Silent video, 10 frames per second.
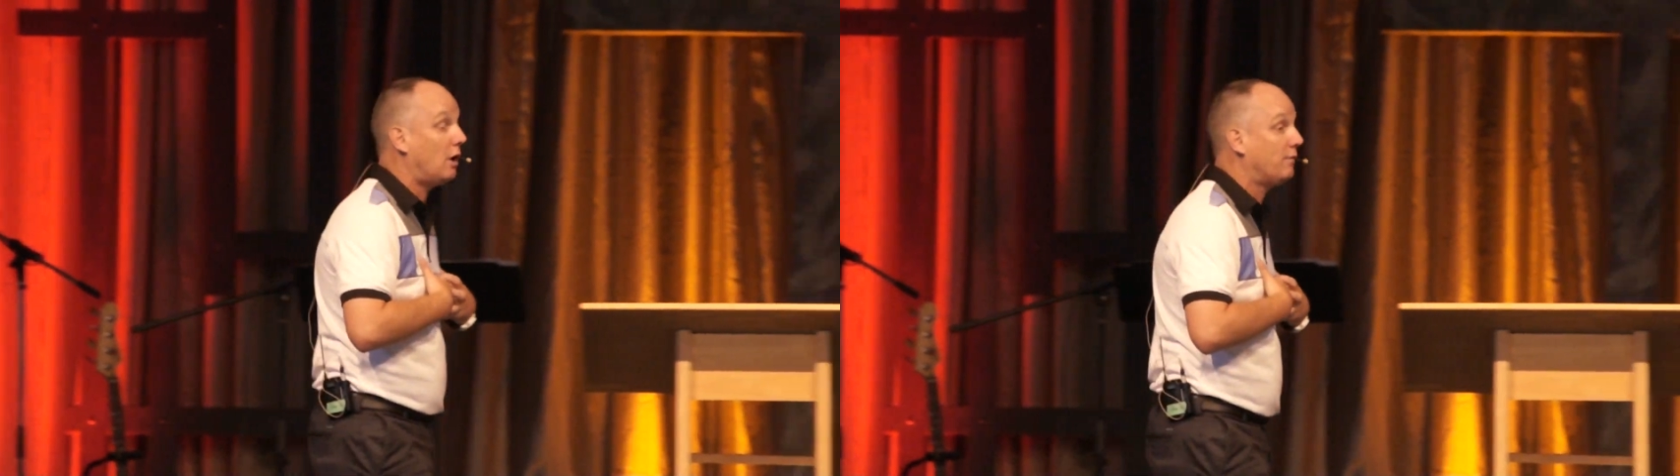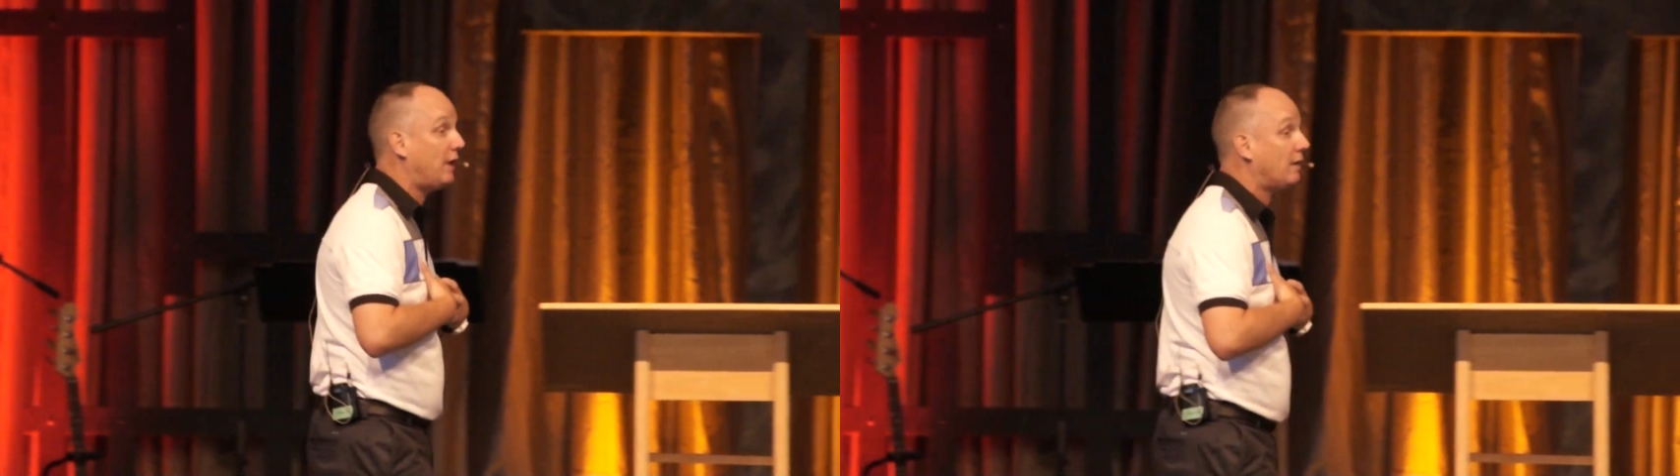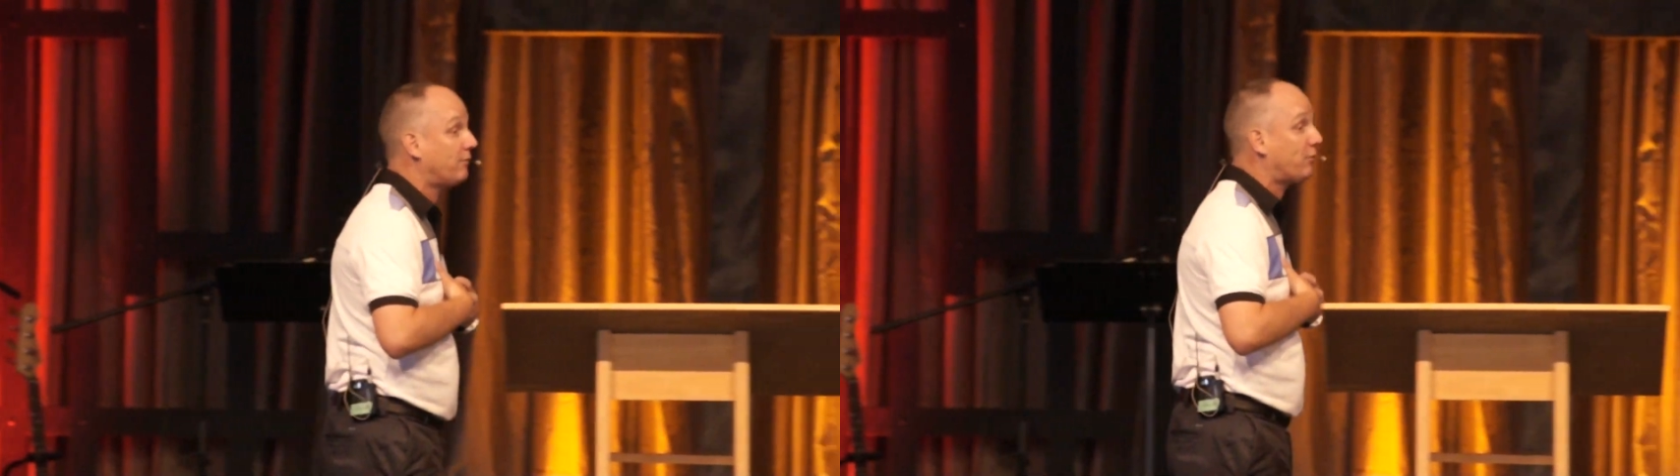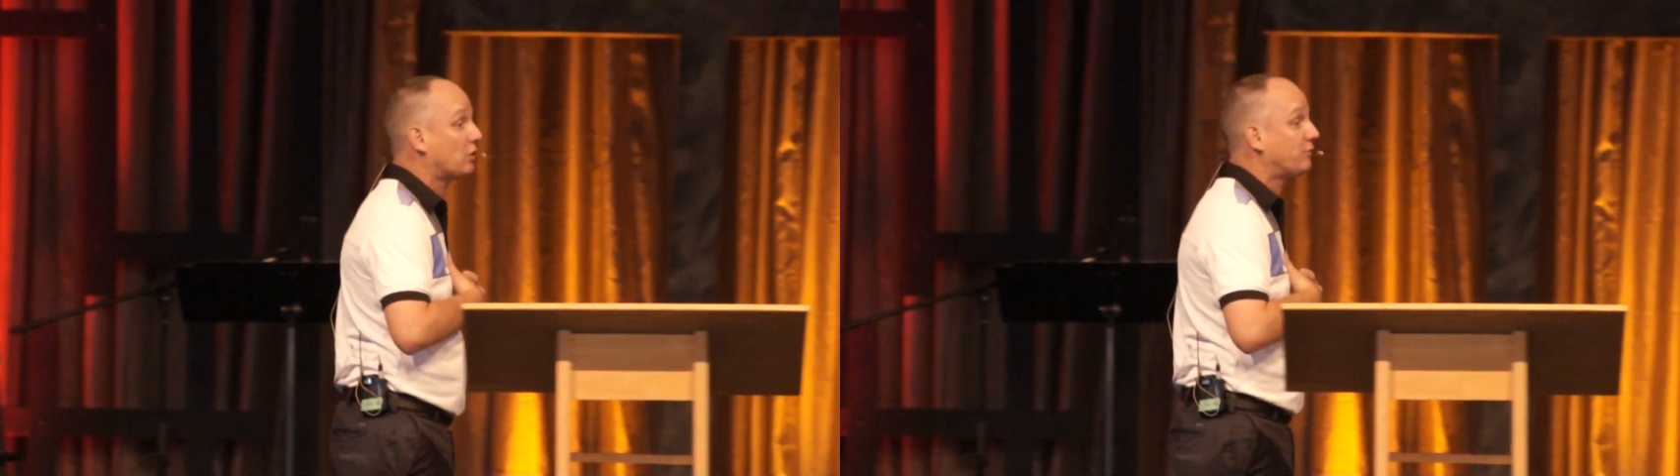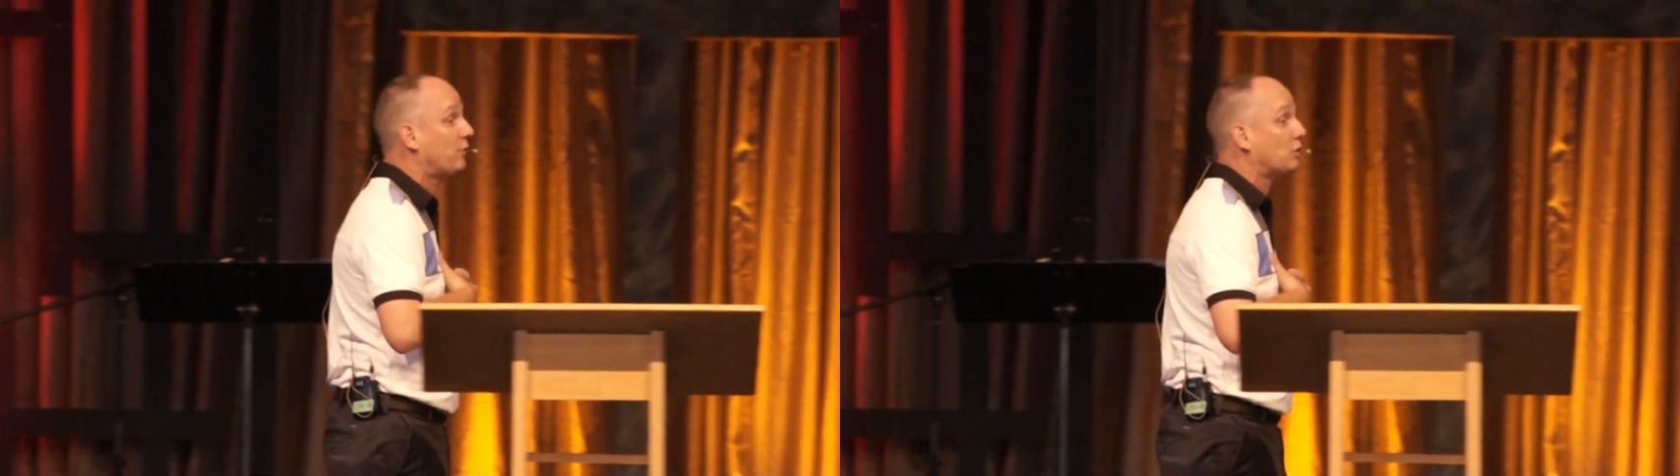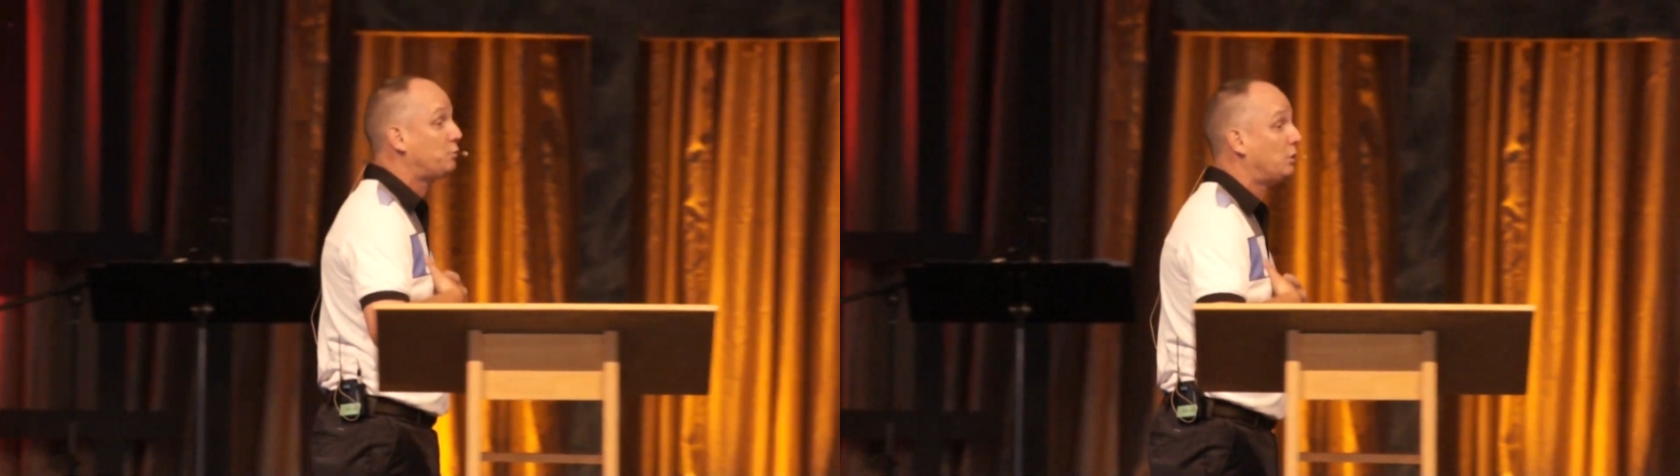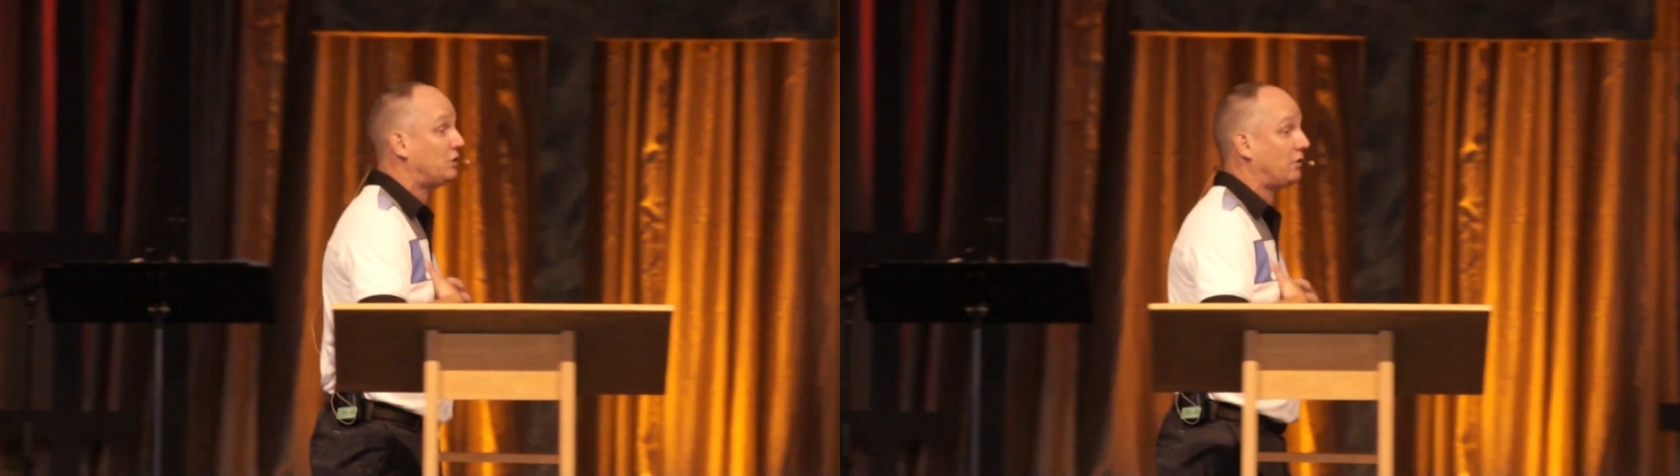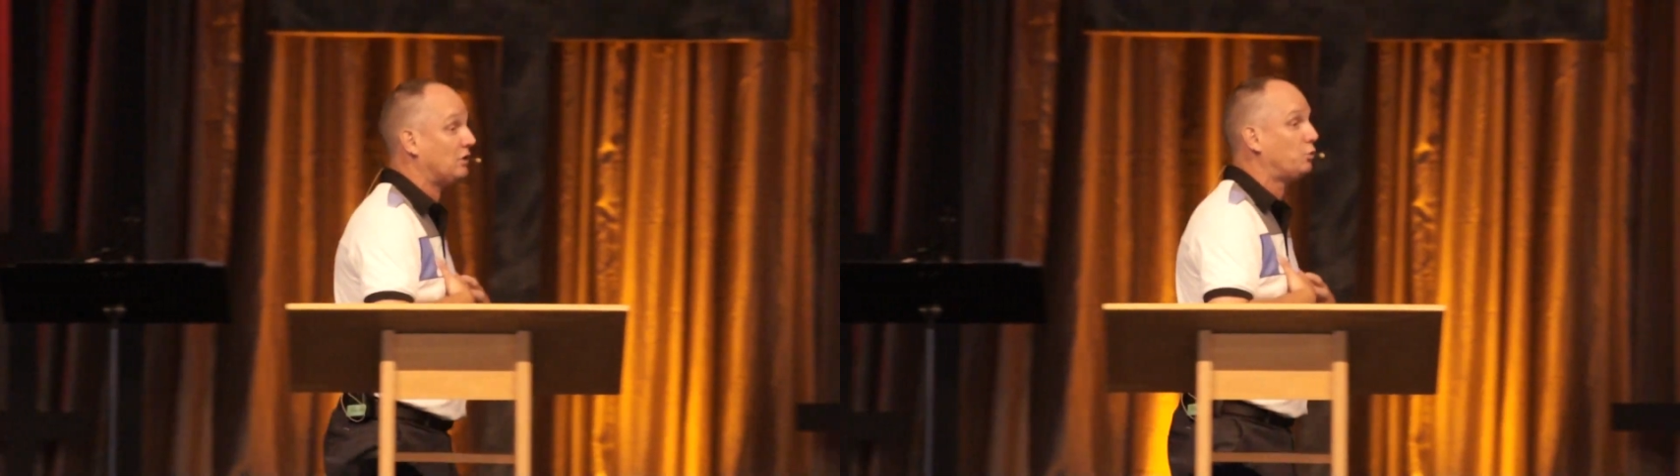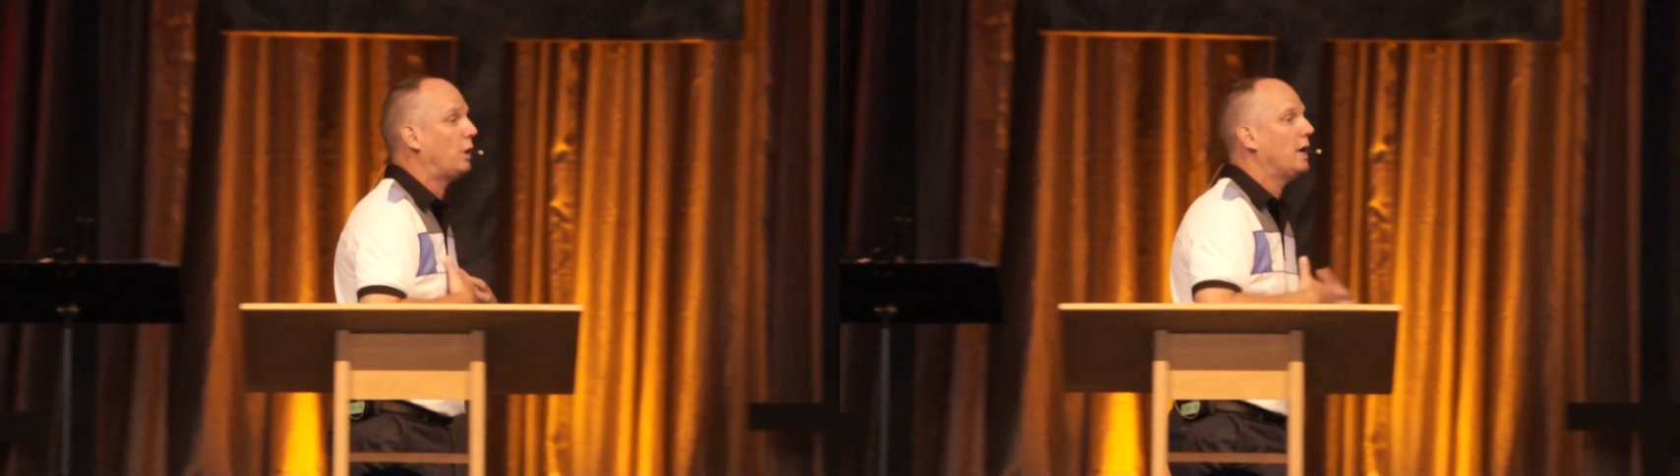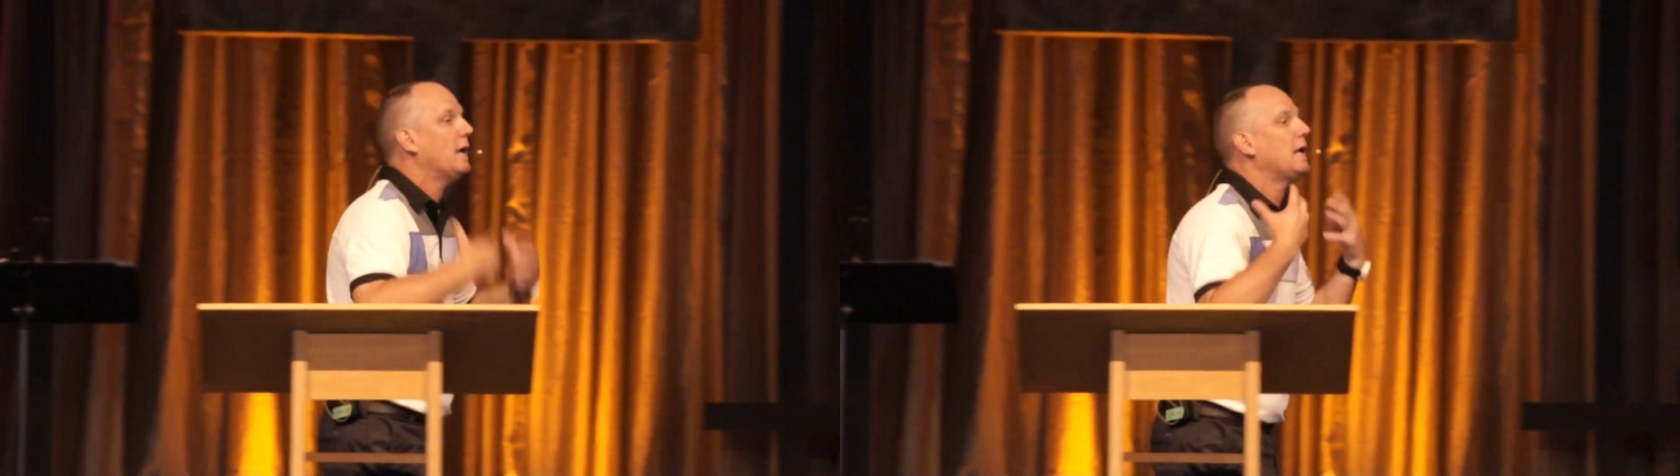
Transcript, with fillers: of that first verse puts it this way.